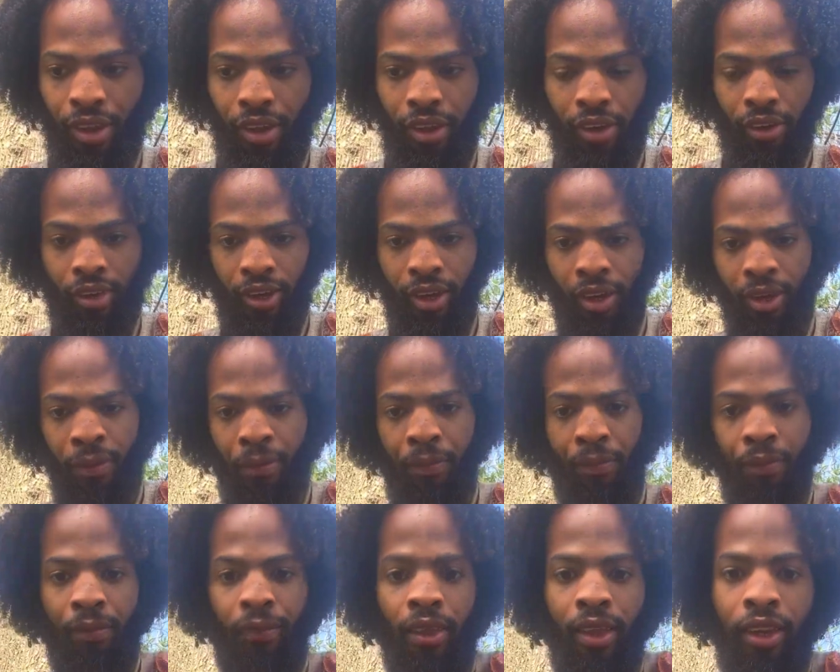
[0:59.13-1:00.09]
okay?
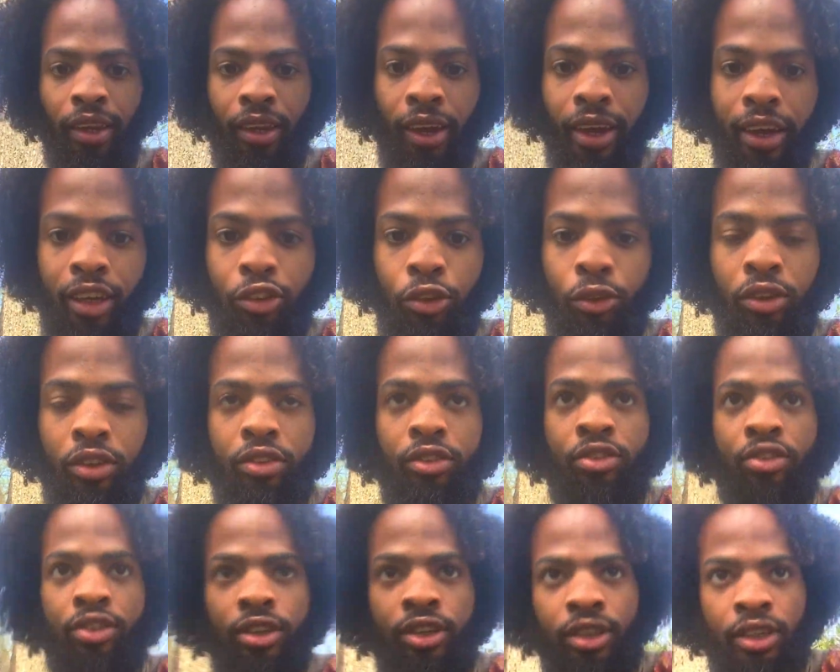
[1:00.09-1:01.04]
Now, as you can
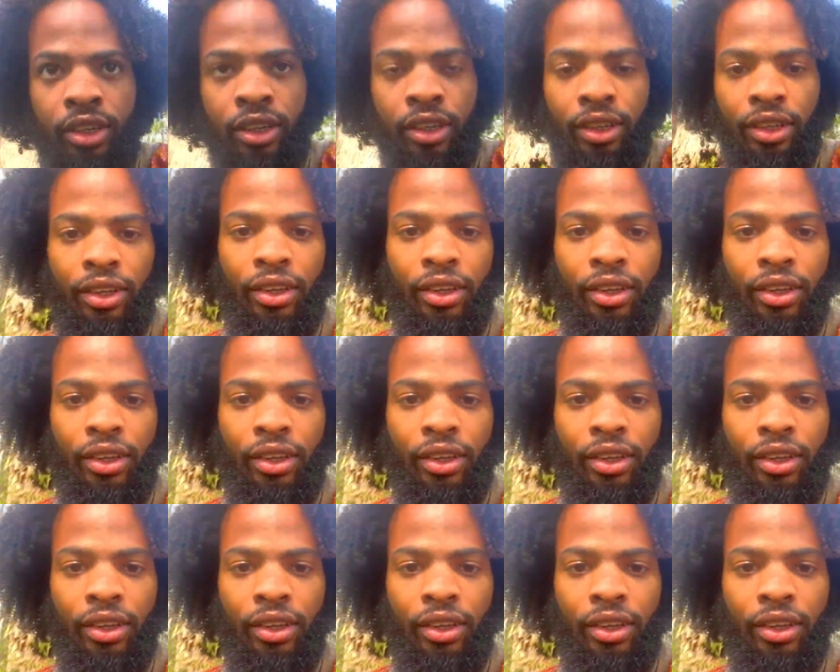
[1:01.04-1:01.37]
see,